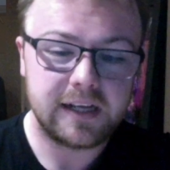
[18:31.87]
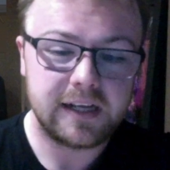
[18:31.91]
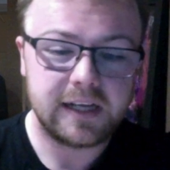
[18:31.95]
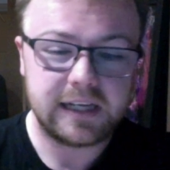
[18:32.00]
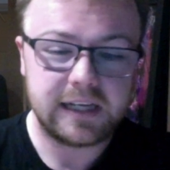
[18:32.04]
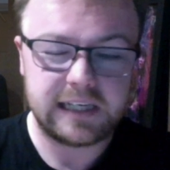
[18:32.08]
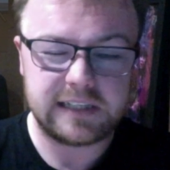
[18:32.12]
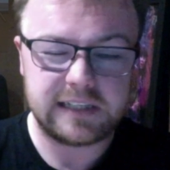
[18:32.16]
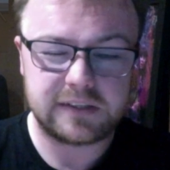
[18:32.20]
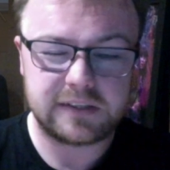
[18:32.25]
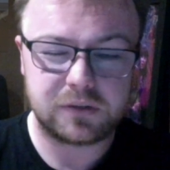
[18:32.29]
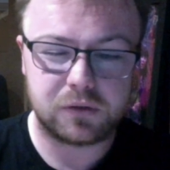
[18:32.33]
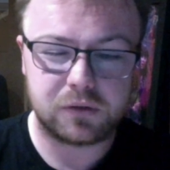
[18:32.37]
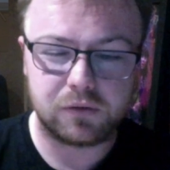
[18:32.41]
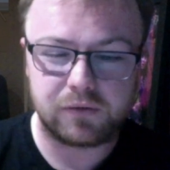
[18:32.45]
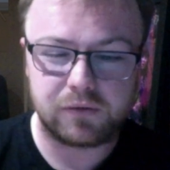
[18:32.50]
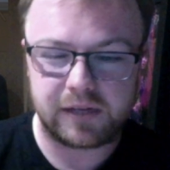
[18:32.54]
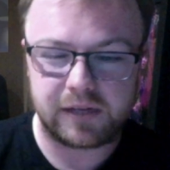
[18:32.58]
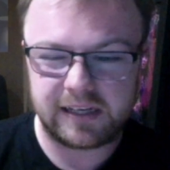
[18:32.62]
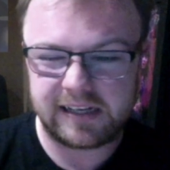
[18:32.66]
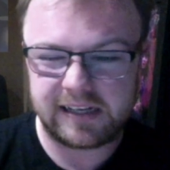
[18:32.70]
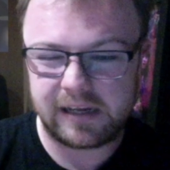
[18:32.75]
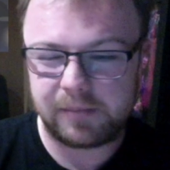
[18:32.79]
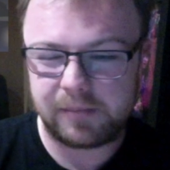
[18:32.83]
He's sort of
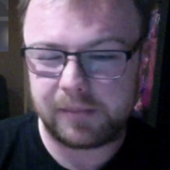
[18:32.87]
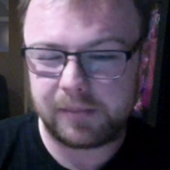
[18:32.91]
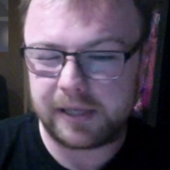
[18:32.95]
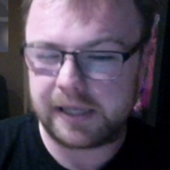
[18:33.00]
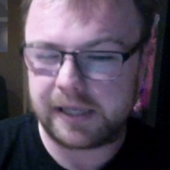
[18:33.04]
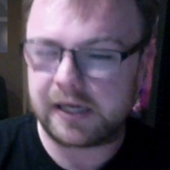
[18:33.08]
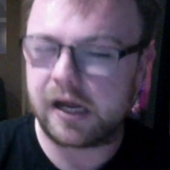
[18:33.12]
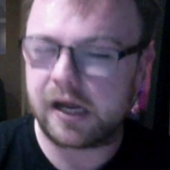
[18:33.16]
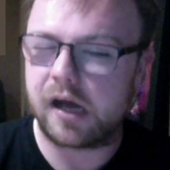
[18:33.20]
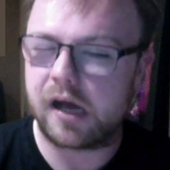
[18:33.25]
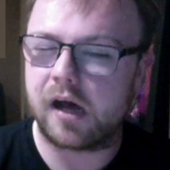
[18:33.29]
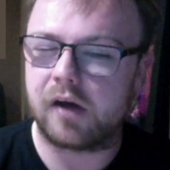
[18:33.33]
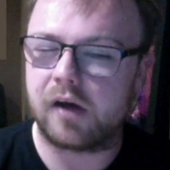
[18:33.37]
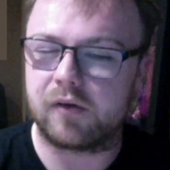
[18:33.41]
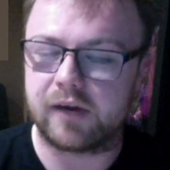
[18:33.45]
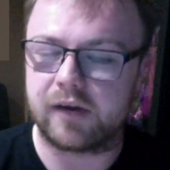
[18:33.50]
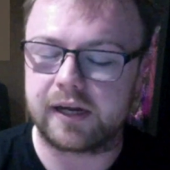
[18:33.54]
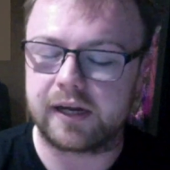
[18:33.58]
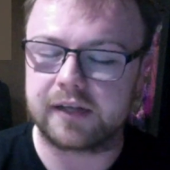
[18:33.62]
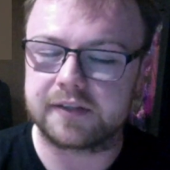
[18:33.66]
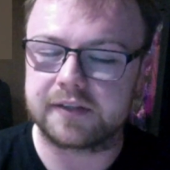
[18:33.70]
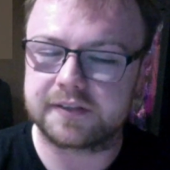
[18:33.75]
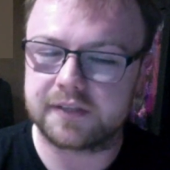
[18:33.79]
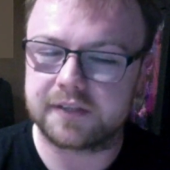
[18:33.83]
like umming and
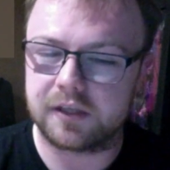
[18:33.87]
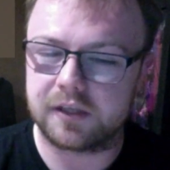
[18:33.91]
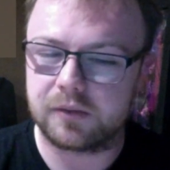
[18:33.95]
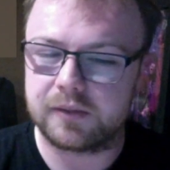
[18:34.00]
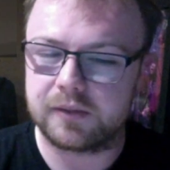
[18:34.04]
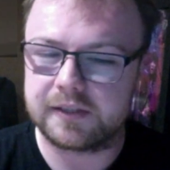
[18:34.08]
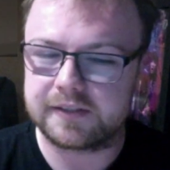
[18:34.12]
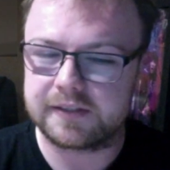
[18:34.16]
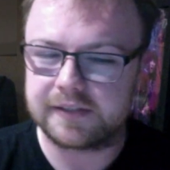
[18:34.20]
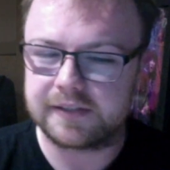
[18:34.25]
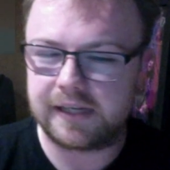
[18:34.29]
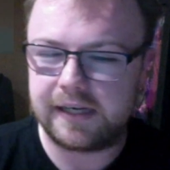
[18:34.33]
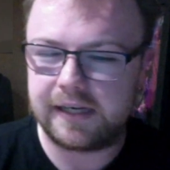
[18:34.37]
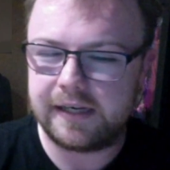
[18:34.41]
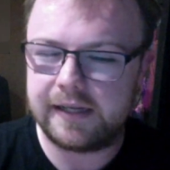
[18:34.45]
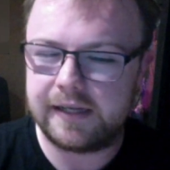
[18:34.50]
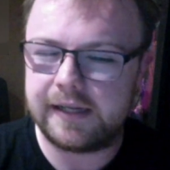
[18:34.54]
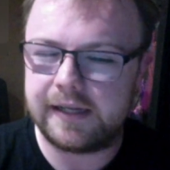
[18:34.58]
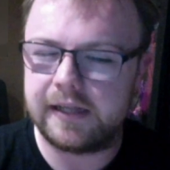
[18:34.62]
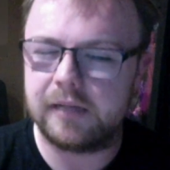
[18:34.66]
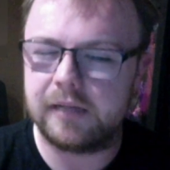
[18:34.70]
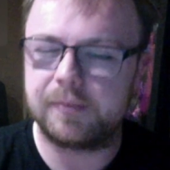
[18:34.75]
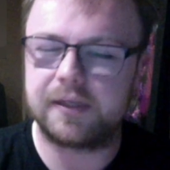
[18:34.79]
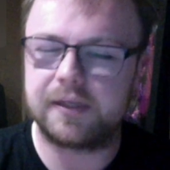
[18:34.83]
ahhing. So there's a
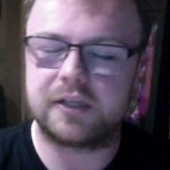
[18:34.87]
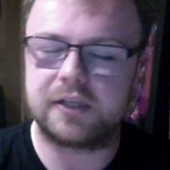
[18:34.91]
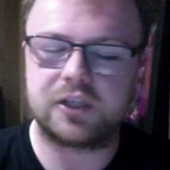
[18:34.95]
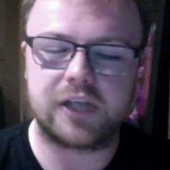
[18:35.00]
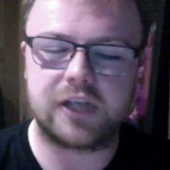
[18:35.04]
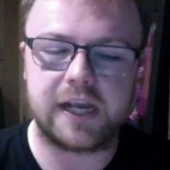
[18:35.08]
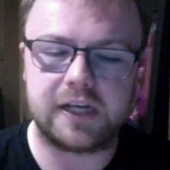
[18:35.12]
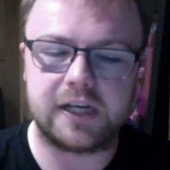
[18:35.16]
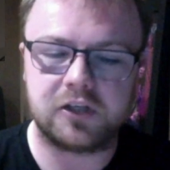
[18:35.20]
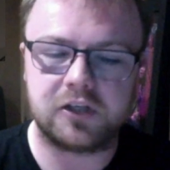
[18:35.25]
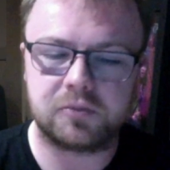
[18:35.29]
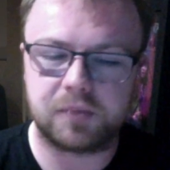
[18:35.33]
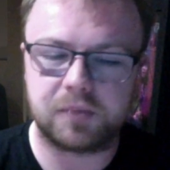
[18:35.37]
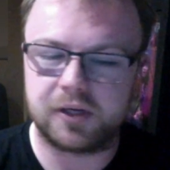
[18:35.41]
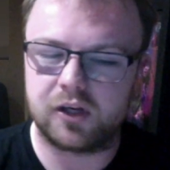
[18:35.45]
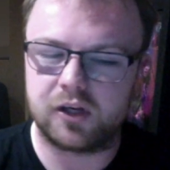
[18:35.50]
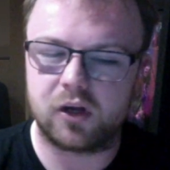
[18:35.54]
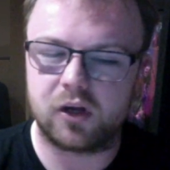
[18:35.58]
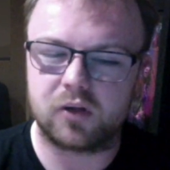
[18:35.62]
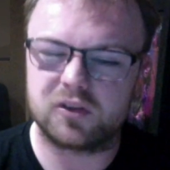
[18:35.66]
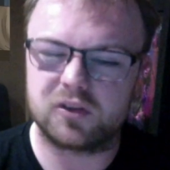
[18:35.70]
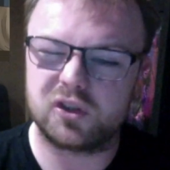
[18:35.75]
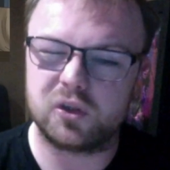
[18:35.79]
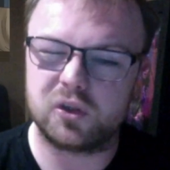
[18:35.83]
little bit of change, but
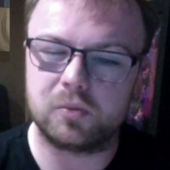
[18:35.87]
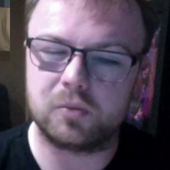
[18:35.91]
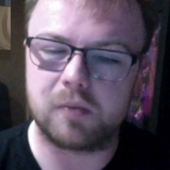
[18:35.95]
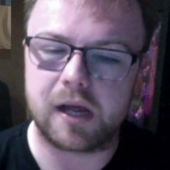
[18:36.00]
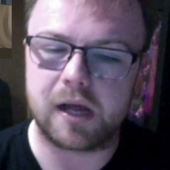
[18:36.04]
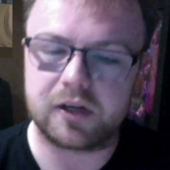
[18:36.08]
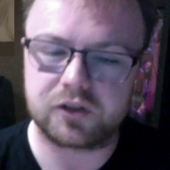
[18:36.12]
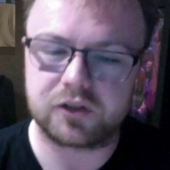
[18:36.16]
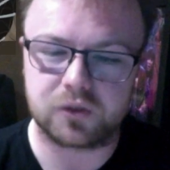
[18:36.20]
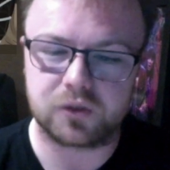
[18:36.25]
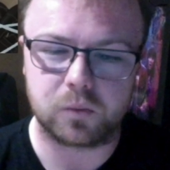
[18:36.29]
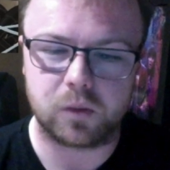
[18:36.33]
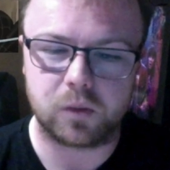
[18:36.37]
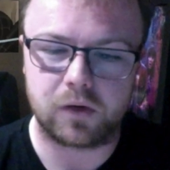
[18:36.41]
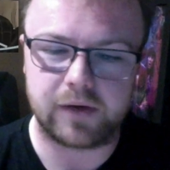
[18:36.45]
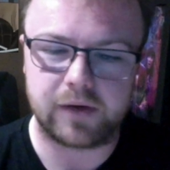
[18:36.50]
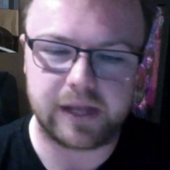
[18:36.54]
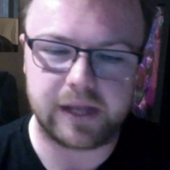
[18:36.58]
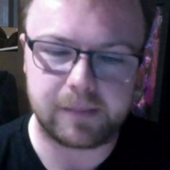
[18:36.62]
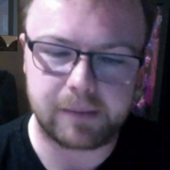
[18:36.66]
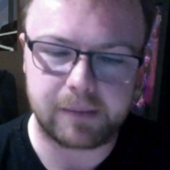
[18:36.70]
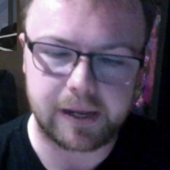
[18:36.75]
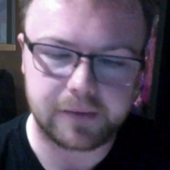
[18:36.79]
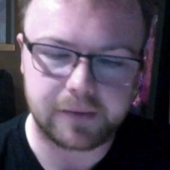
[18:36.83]
not too much to worry
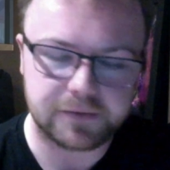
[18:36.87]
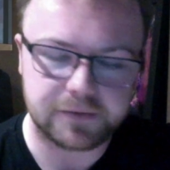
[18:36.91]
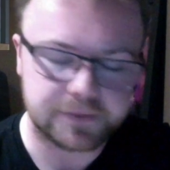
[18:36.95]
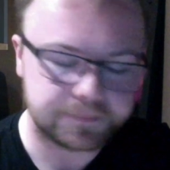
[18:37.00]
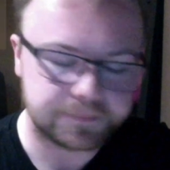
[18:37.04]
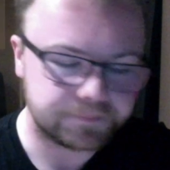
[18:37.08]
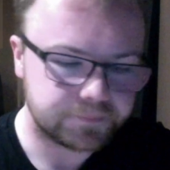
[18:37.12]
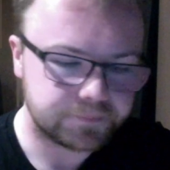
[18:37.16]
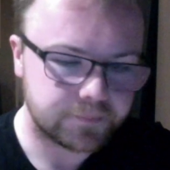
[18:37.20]
about.